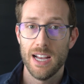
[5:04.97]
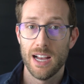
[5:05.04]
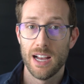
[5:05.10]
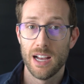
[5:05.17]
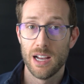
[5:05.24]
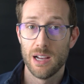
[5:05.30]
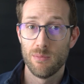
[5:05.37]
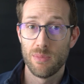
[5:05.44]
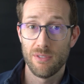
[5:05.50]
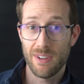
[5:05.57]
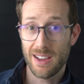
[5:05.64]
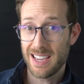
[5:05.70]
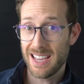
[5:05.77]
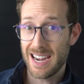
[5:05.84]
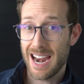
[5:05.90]
Uh, but if
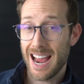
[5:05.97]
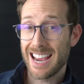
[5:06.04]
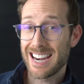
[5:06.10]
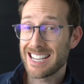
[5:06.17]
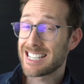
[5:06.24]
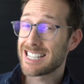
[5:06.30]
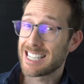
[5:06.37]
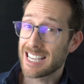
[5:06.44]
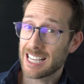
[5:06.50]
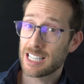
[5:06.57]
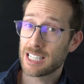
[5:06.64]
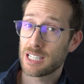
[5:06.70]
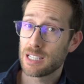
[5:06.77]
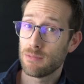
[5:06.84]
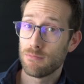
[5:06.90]
I can get
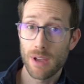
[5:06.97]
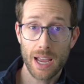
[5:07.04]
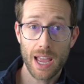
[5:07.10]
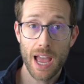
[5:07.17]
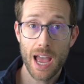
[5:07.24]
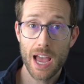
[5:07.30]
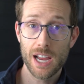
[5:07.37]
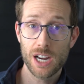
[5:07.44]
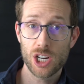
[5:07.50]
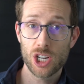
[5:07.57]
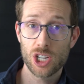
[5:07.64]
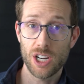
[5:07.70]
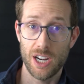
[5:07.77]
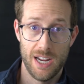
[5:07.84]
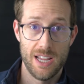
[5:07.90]
ninety-six mega
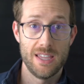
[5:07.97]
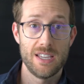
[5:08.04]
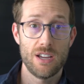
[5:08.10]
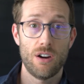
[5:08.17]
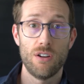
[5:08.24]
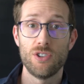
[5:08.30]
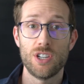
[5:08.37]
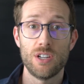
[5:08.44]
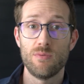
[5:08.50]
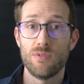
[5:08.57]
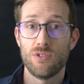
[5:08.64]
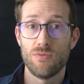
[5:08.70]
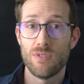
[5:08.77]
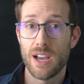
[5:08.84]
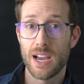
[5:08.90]
hash and the R O G was
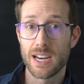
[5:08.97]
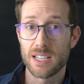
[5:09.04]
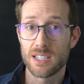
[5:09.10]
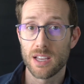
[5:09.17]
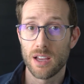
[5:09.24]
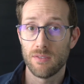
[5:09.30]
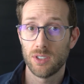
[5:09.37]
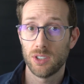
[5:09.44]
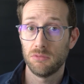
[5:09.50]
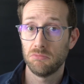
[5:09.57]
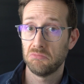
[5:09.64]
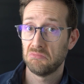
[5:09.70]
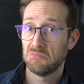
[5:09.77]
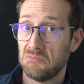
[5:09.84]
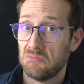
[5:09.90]
doing
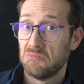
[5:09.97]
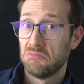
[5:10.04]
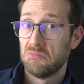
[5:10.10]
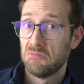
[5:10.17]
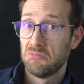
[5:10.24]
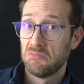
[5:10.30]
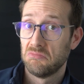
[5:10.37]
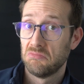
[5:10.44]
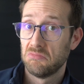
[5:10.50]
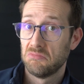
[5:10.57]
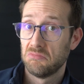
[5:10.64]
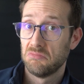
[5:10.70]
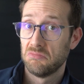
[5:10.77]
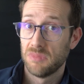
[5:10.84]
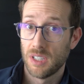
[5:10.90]
ninety-seven,
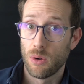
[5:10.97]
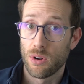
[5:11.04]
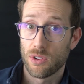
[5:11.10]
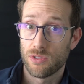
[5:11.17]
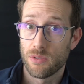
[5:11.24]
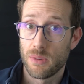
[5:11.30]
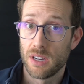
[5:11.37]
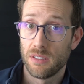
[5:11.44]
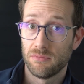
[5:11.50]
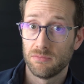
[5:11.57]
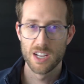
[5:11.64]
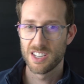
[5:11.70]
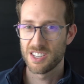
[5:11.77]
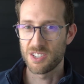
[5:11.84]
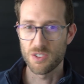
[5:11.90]
that works for me.
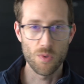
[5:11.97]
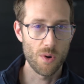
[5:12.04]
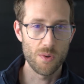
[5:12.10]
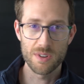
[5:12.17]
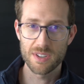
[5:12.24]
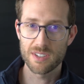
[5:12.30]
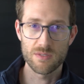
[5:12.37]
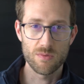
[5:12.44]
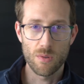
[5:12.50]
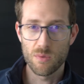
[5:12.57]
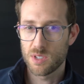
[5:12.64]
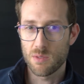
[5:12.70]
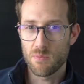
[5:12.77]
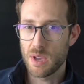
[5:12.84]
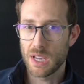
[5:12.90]
So what was what
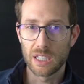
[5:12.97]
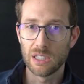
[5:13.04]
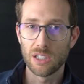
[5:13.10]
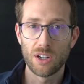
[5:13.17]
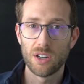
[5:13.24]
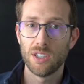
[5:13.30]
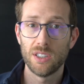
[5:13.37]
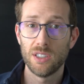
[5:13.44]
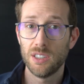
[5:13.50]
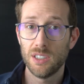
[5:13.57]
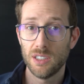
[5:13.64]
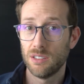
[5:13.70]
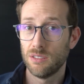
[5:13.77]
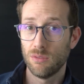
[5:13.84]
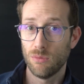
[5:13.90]
was the big
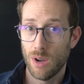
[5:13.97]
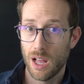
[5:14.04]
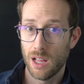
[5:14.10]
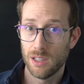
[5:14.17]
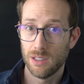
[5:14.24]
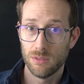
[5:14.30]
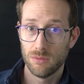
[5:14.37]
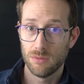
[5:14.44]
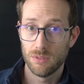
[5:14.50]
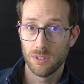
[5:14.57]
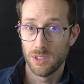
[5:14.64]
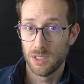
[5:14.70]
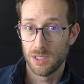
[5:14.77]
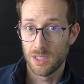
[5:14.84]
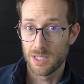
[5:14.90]
learn? Well,
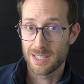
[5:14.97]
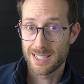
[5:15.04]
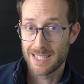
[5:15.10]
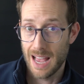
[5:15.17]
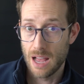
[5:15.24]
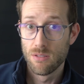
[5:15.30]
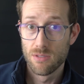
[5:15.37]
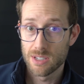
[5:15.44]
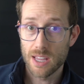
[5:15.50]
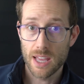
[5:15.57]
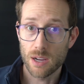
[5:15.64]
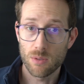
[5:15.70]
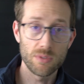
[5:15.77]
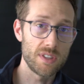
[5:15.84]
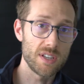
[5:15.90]
it sounds
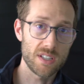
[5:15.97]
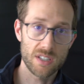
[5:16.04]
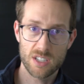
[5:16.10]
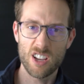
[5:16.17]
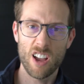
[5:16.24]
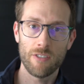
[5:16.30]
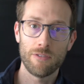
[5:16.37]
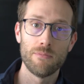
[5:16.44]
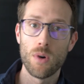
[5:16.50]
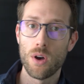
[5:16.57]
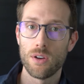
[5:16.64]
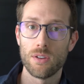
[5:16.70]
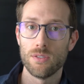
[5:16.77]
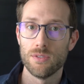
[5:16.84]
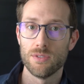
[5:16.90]
like with these tough
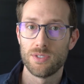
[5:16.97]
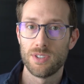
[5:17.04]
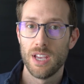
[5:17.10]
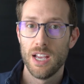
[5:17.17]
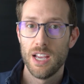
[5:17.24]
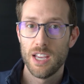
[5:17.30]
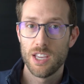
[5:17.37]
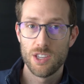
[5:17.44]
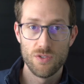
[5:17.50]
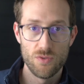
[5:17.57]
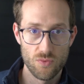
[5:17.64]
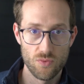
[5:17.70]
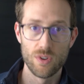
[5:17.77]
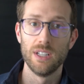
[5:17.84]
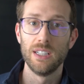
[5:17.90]
models,
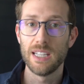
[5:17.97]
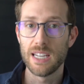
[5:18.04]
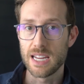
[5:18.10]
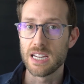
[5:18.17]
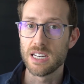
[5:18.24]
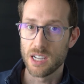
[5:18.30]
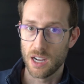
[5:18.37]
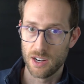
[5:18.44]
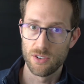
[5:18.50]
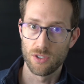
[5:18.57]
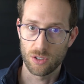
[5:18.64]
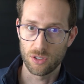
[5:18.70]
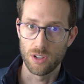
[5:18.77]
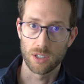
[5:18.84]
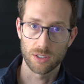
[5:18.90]
you really need to
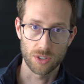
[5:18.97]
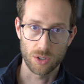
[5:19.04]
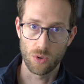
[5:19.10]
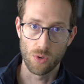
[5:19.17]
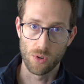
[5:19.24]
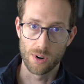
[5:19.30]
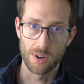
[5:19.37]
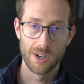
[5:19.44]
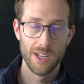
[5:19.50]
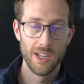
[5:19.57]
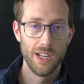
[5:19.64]
underclock the core.